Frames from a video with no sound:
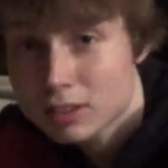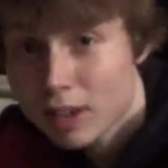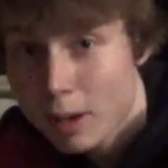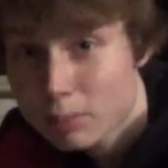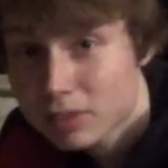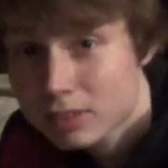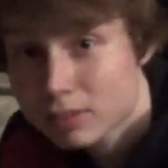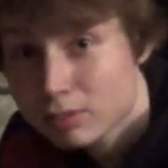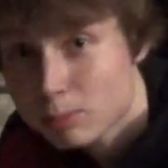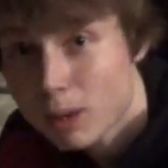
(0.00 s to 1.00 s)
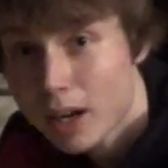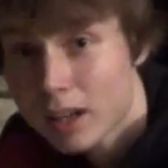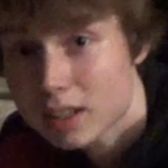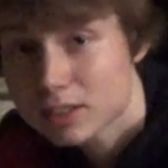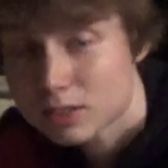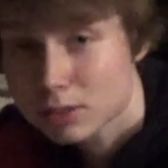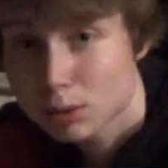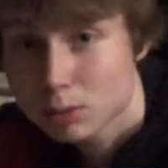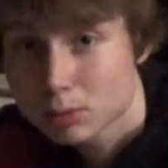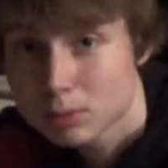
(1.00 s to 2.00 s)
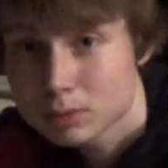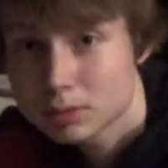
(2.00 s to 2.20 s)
depths of my soul